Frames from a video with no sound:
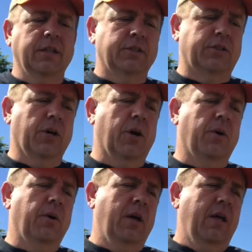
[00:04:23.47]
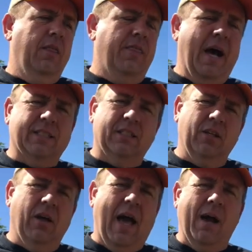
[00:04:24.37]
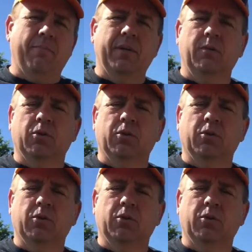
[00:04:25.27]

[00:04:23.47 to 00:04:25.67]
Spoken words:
So that's still happening.